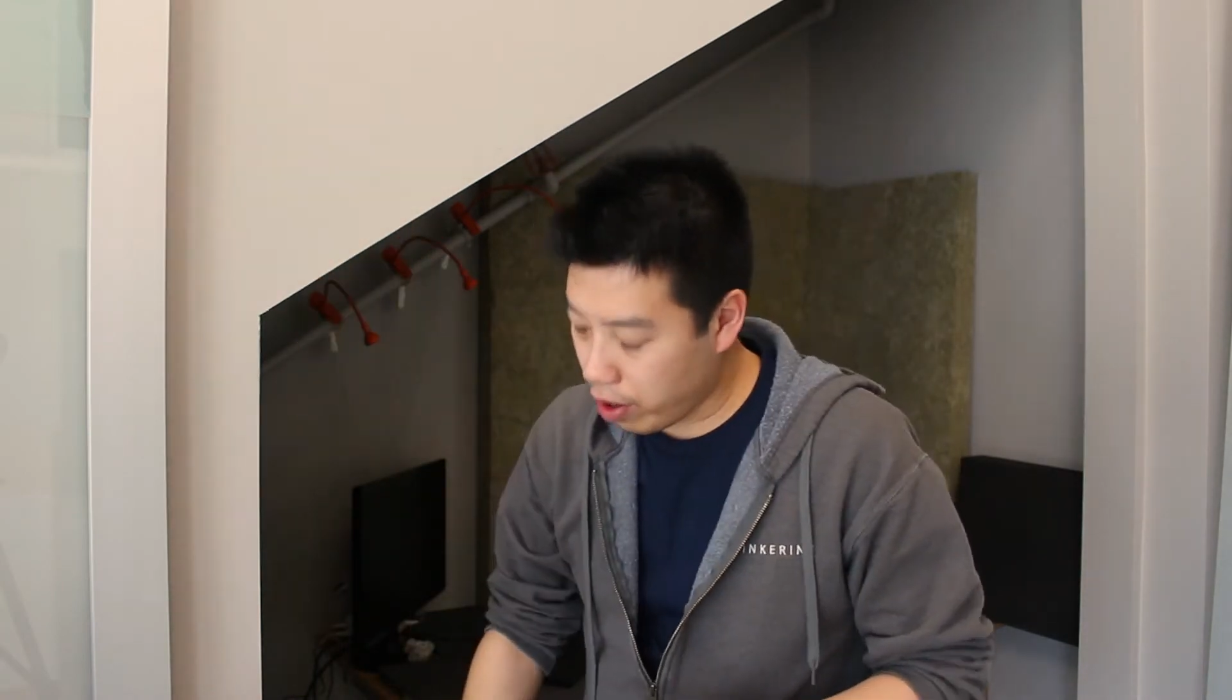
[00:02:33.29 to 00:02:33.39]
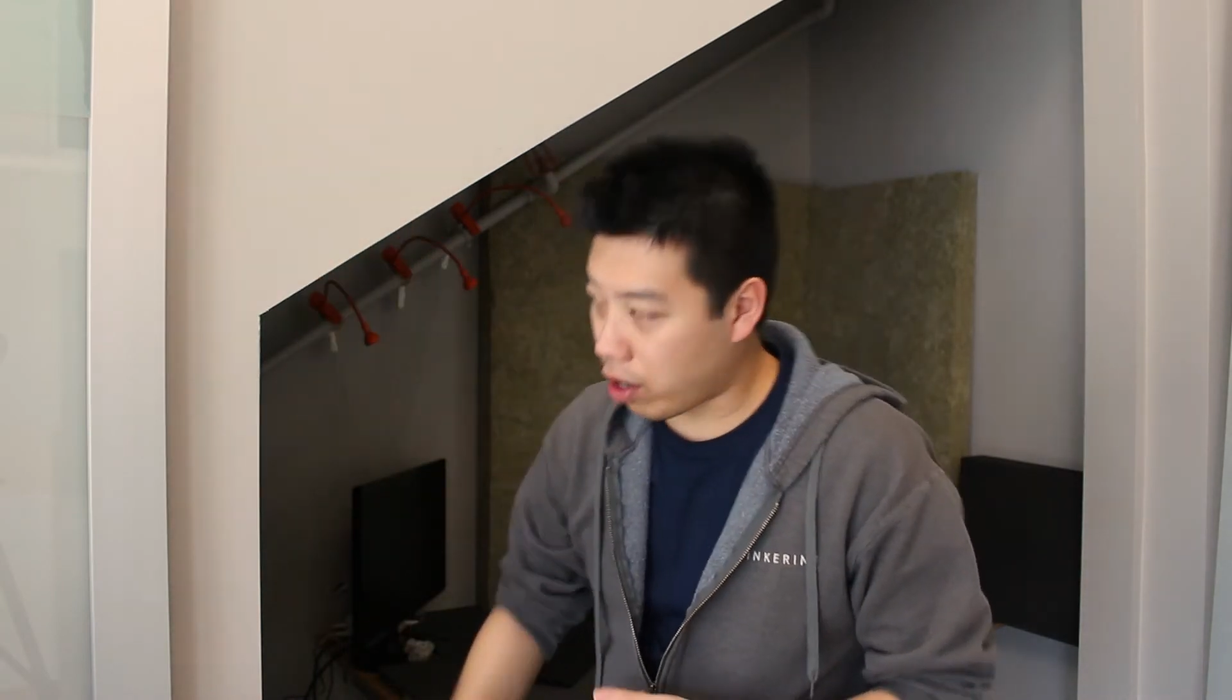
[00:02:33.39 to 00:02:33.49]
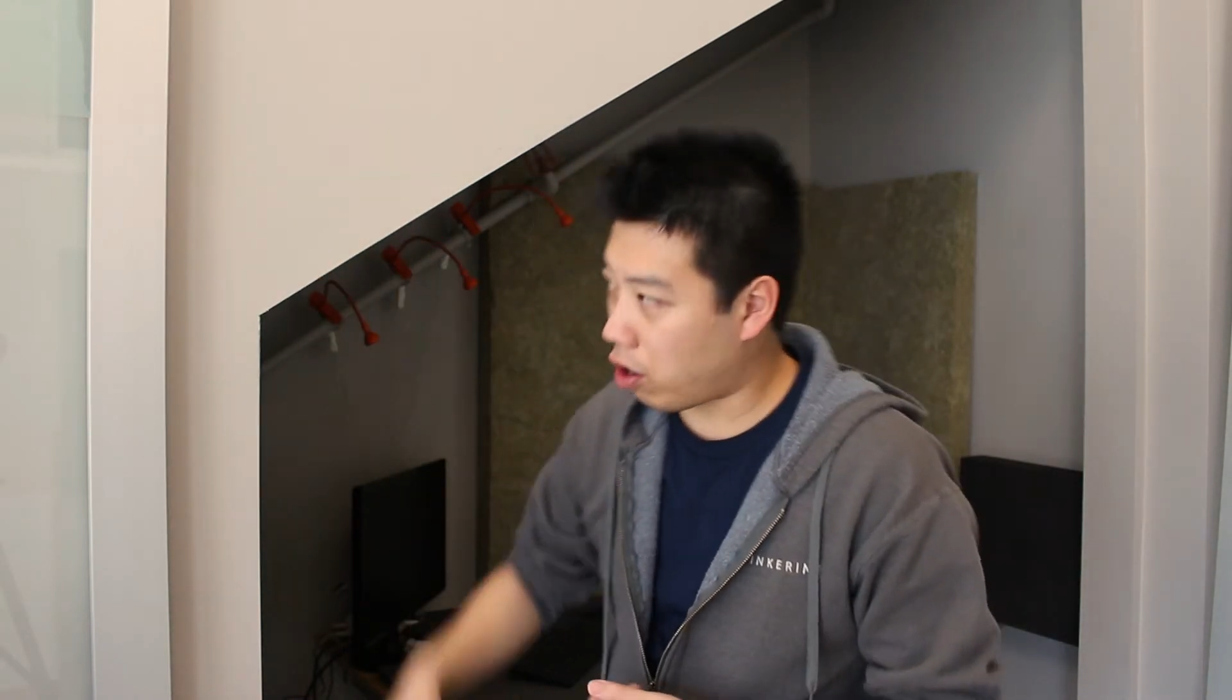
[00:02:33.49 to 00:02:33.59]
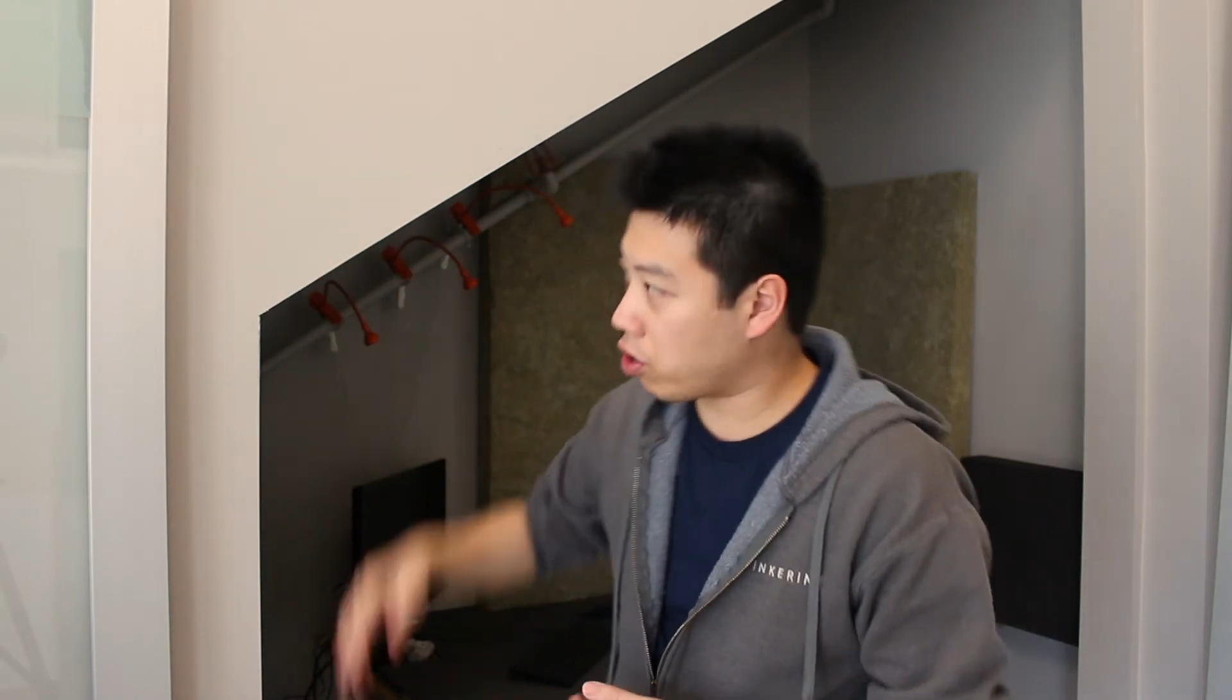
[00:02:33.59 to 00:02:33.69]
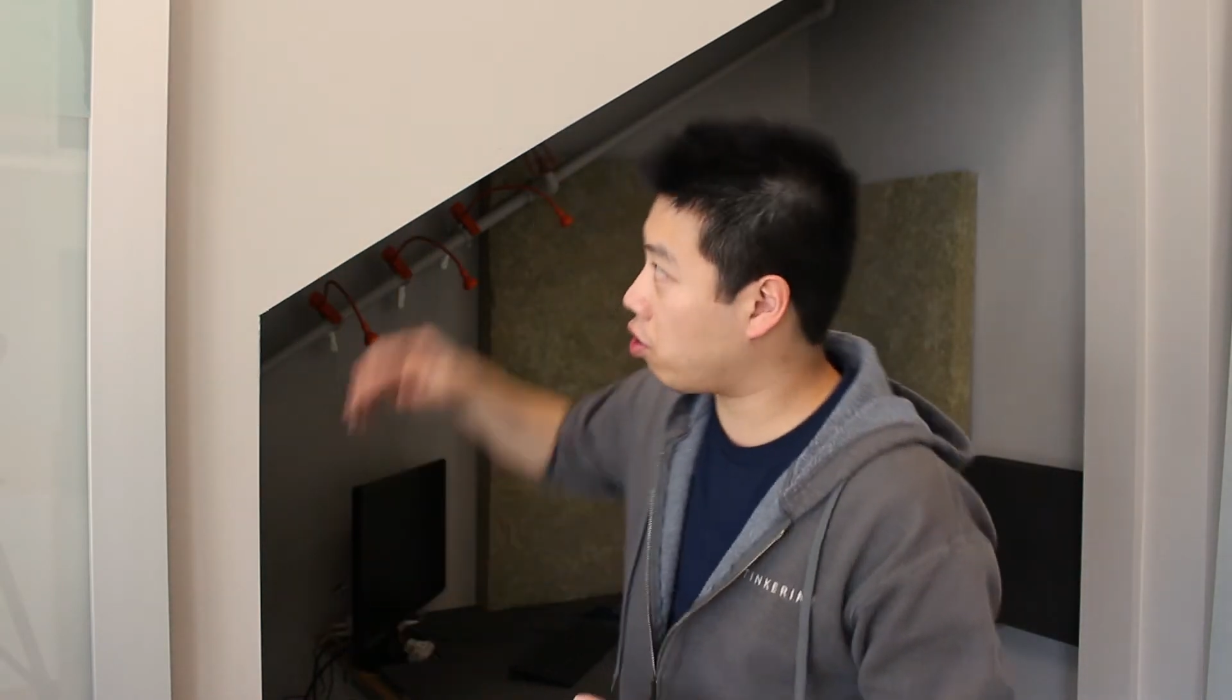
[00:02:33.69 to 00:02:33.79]

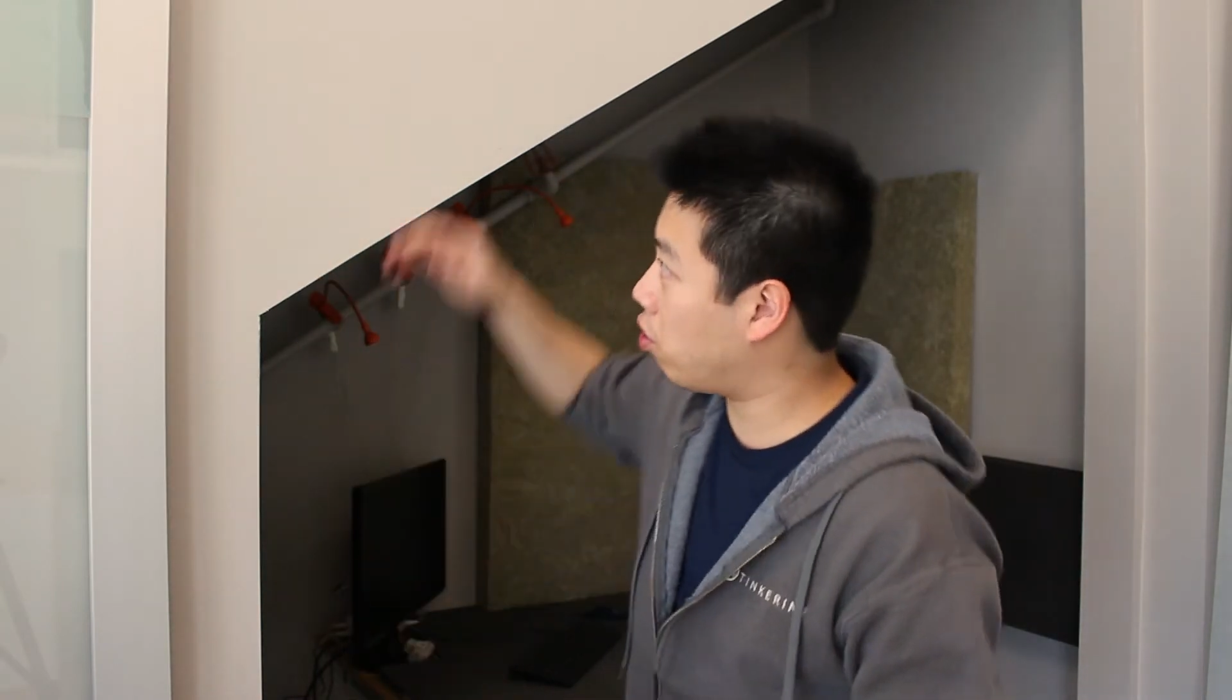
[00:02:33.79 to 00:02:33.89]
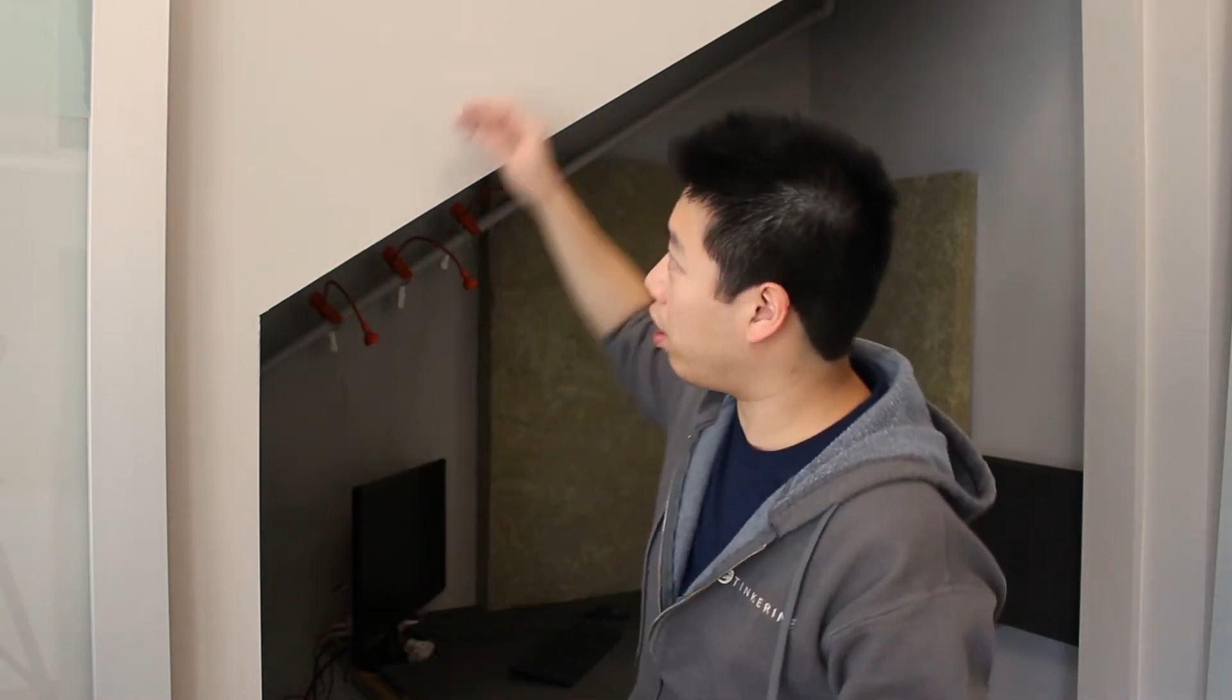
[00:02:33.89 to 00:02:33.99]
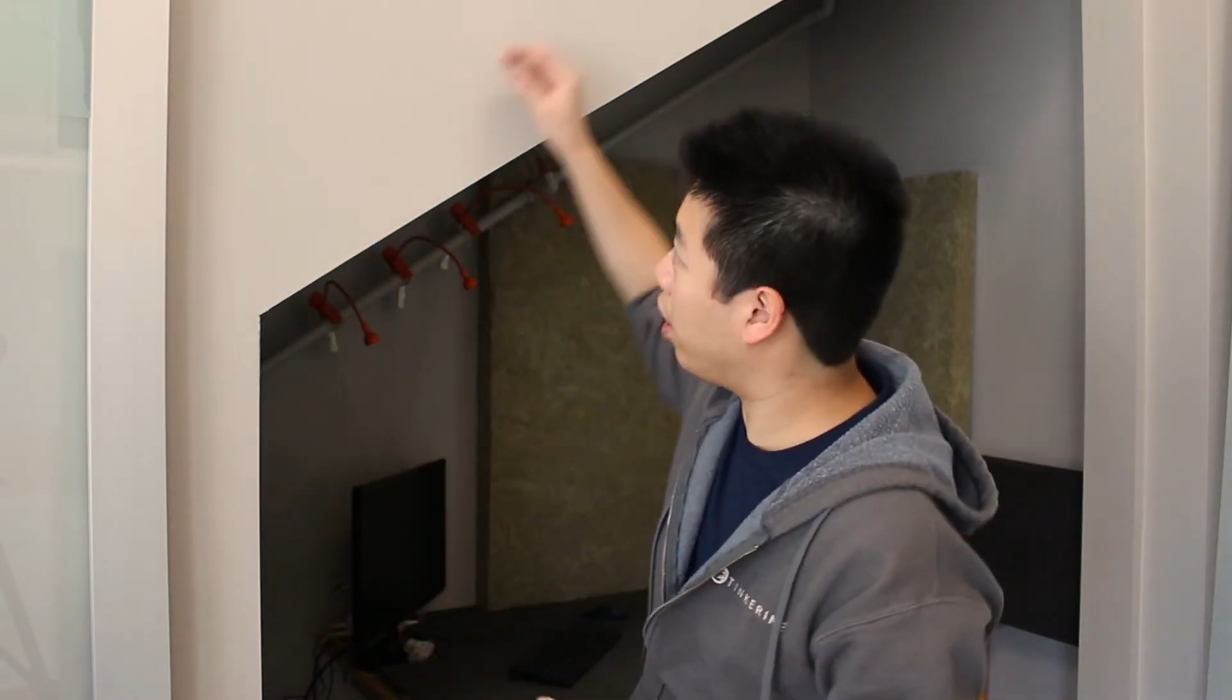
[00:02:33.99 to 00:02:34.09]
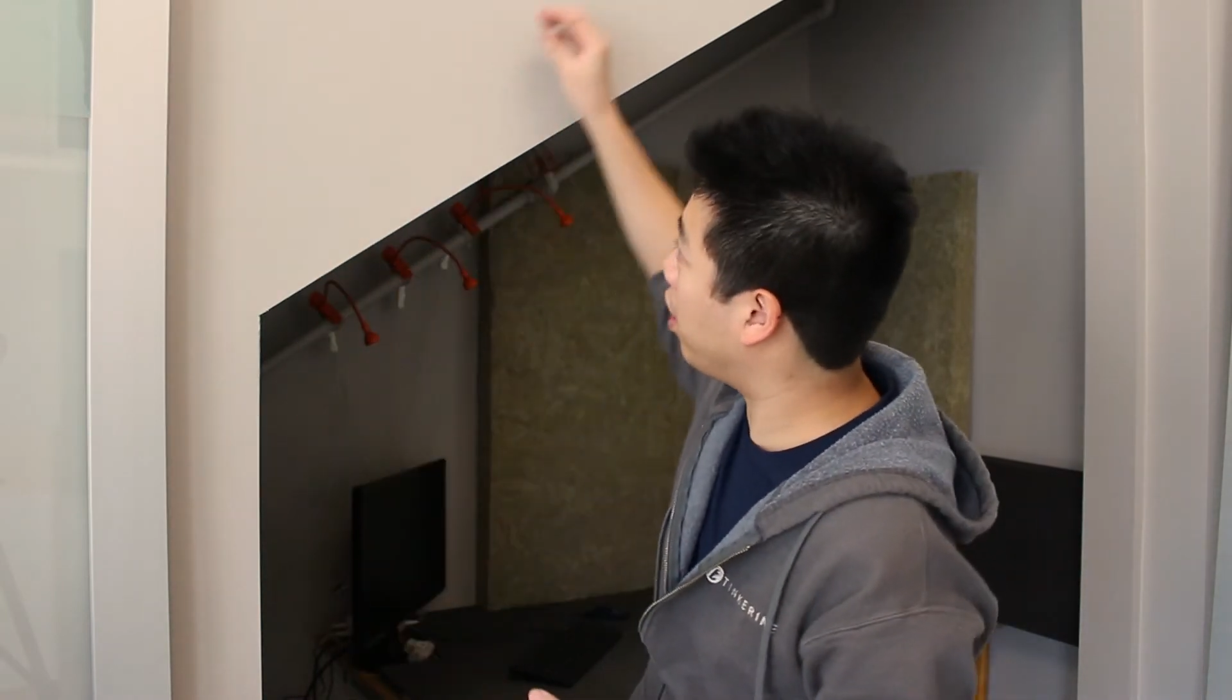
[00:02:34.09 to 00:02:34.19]
and also